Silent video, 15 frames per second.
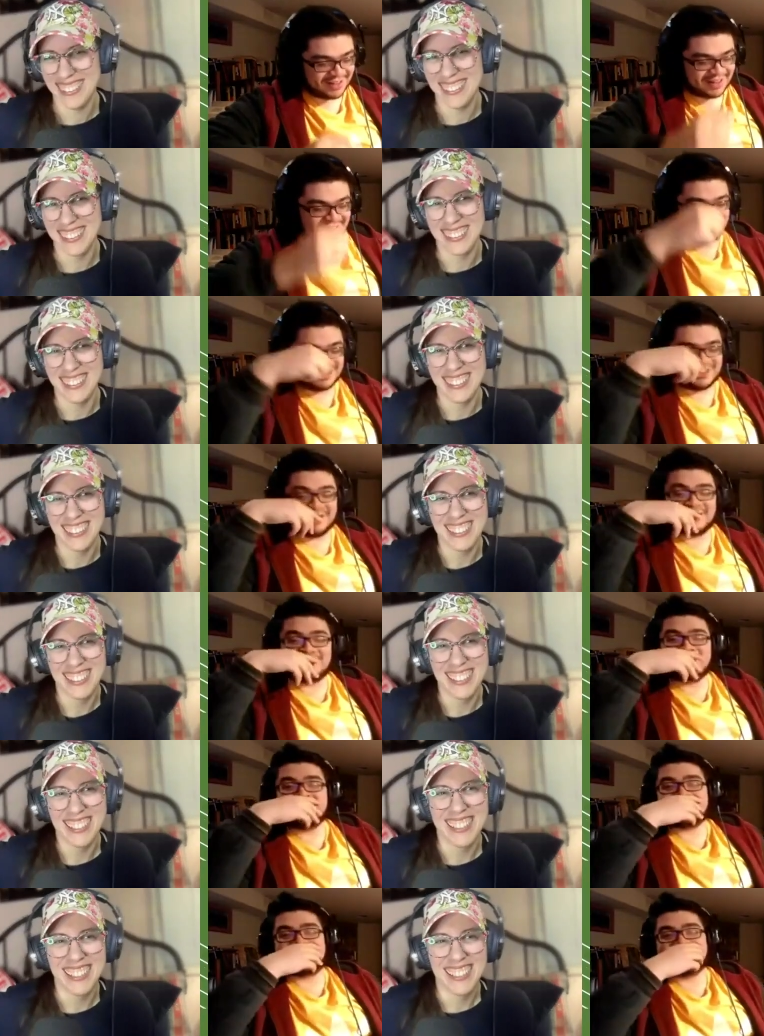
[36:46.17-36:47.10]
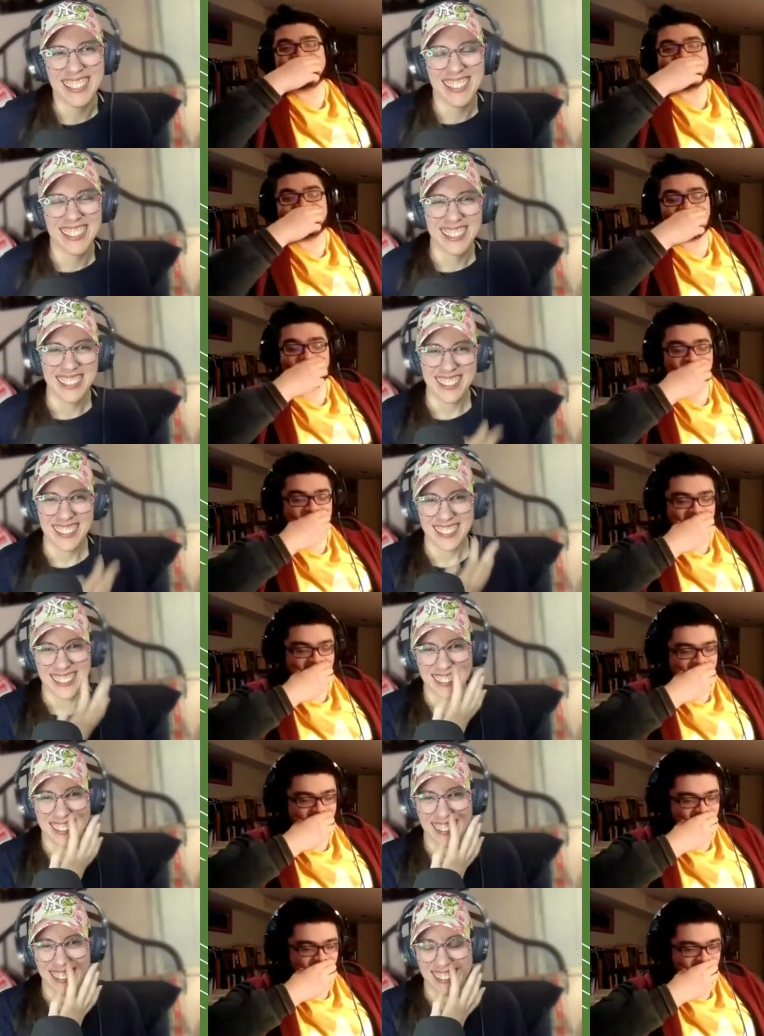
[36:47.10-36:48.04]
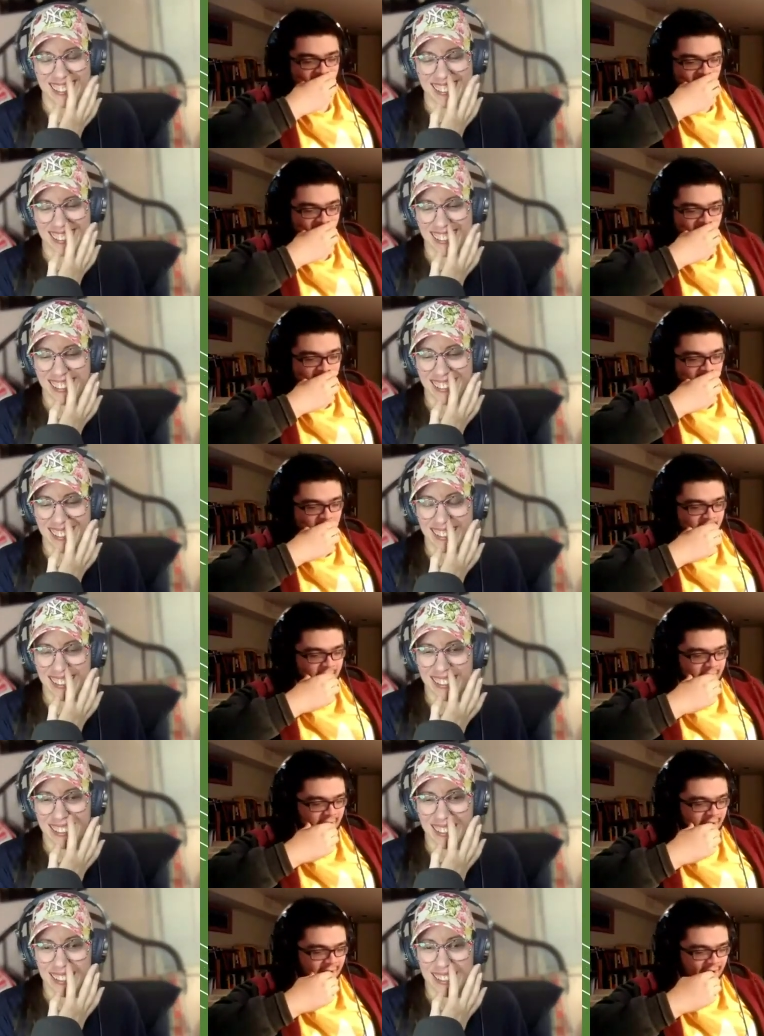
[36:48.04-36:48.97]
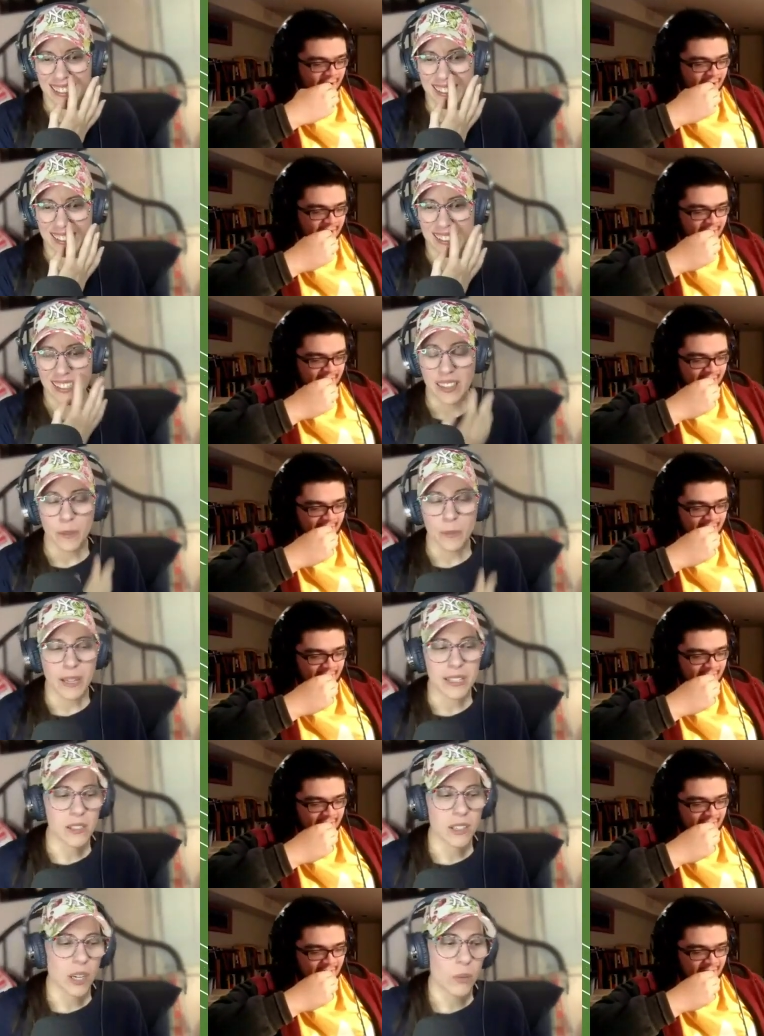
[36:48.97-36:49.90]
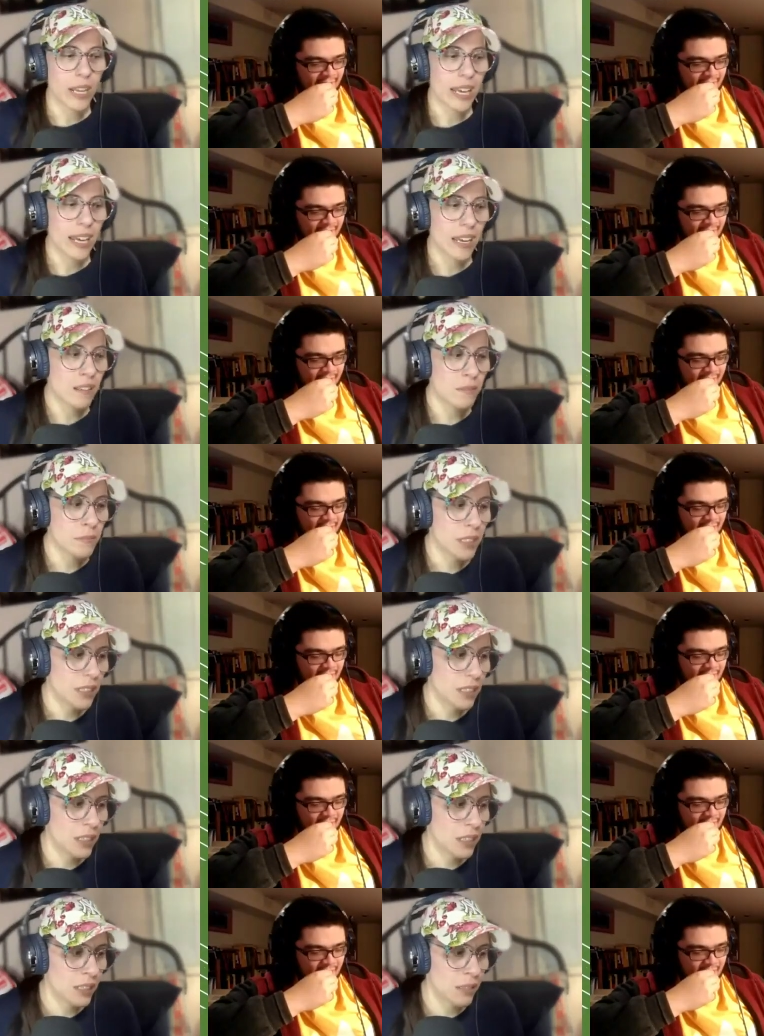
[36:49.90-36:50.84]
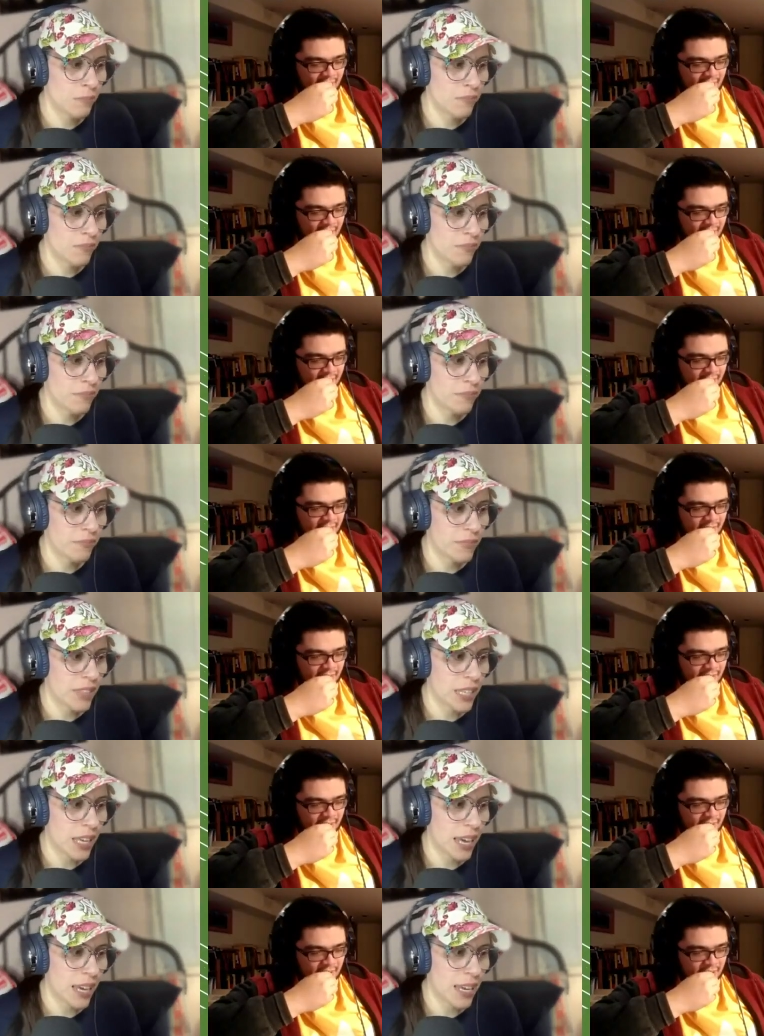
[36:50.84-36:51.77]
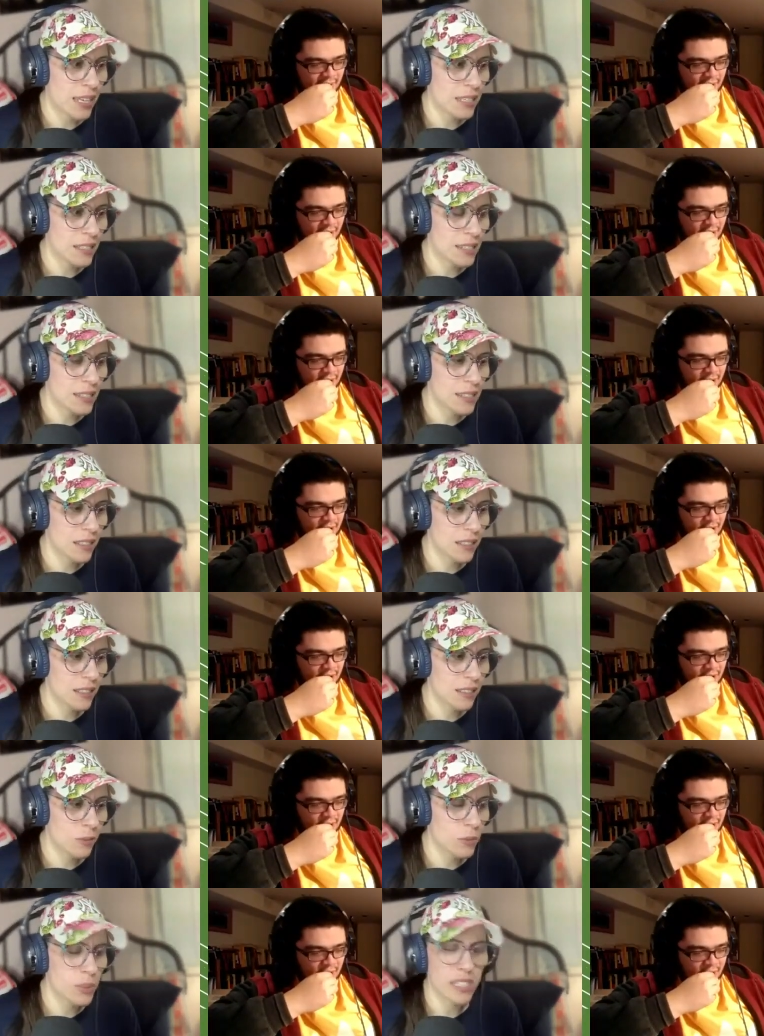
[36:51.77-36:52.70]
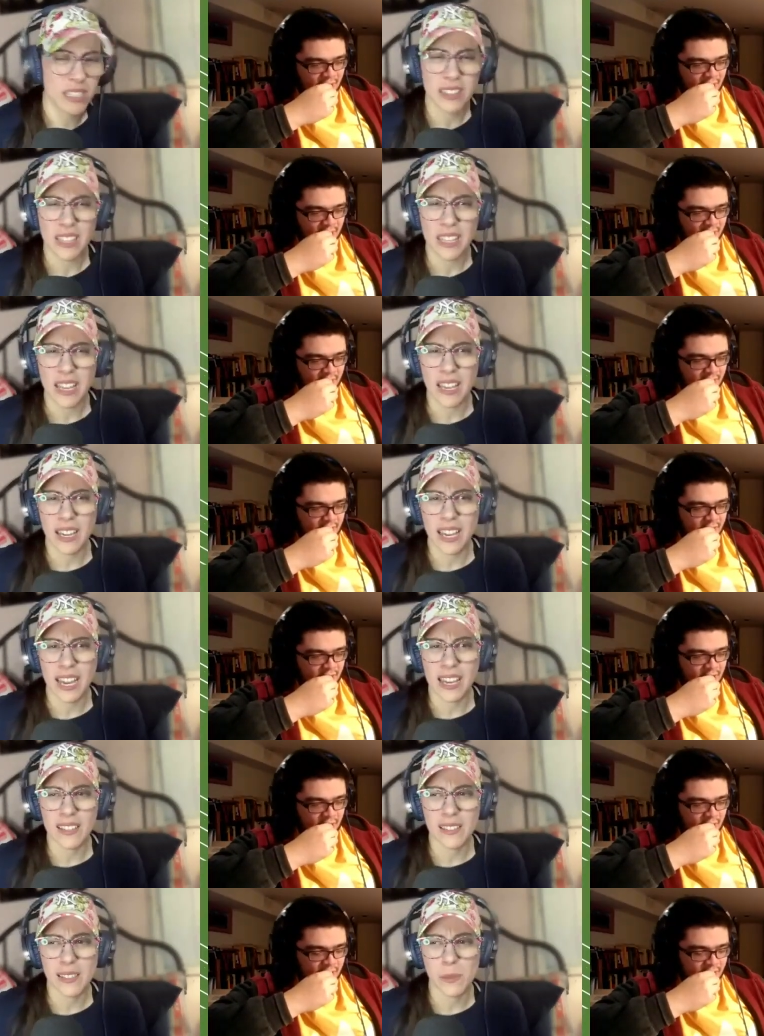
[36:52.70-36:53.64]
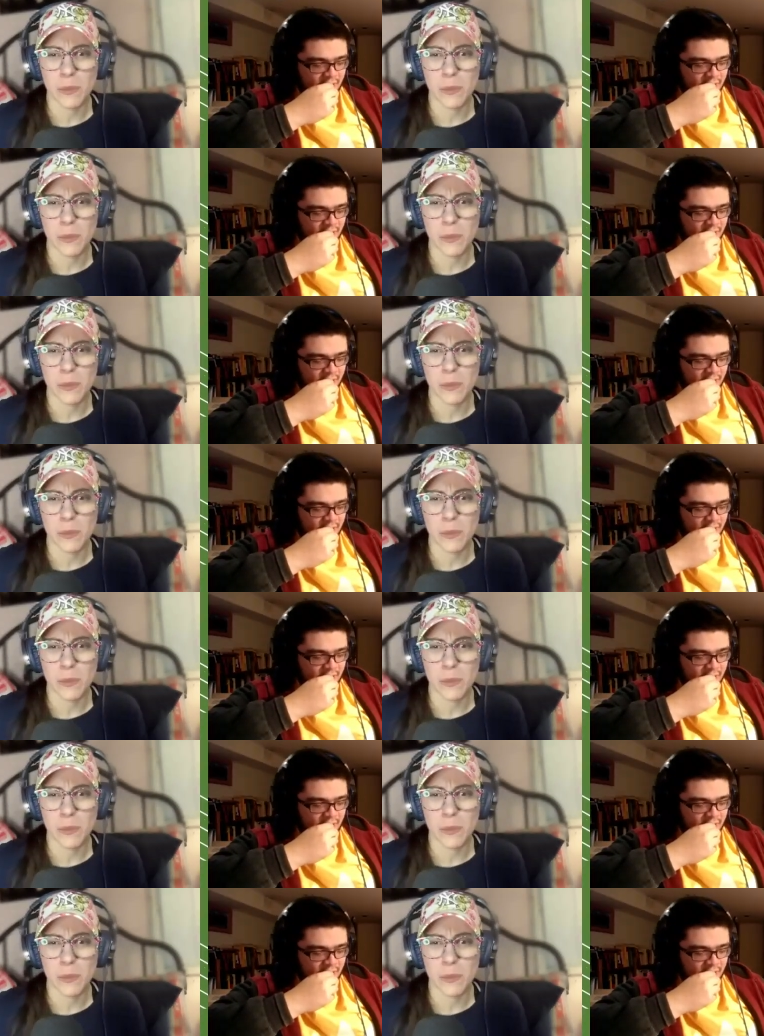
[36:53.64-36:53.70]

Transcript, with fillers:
Speaker 1: that's that you're in business, you know.
Speaker 2: Yeah. So yeah, the Mets are going ham. Um, the A's was it the A's,